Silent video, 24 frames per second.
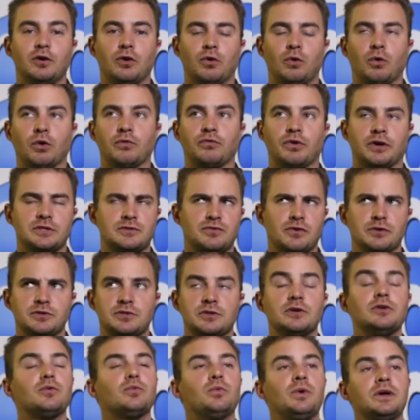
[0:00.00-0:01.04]
or vice
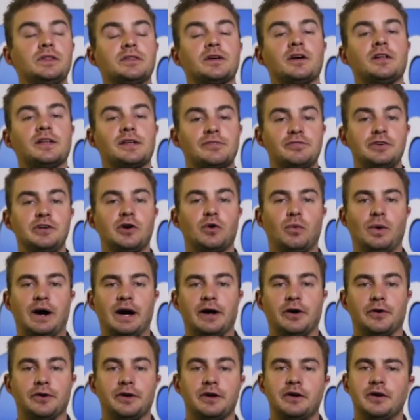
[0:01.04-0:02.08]
versa, with Olivia
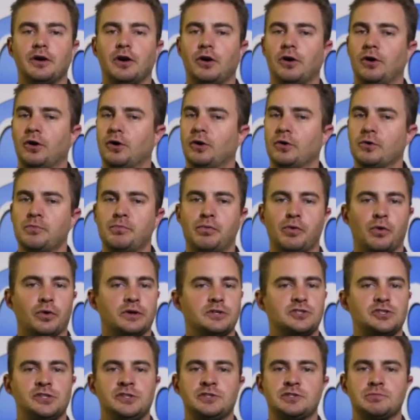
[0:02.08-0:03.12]
Wilde. Oh boy,
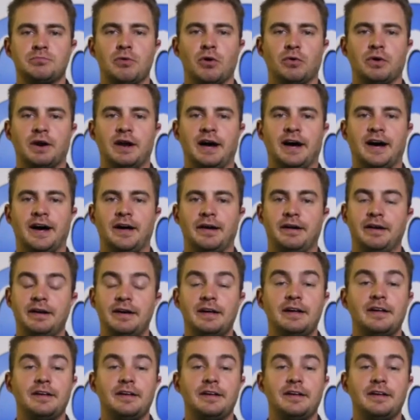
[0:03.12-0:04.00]
she's smoking hot.